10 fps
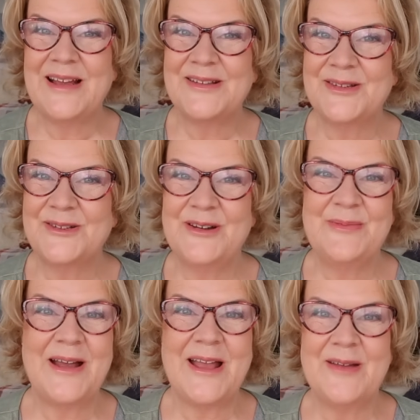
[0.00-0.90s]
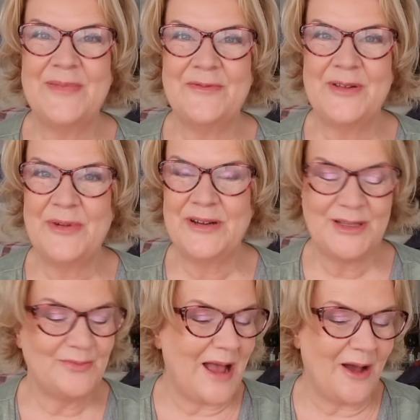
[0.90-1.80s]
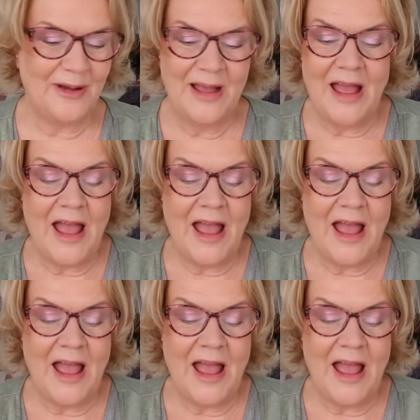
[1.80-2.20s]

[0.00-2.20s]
Thanks for joining me. I hope everybody's well.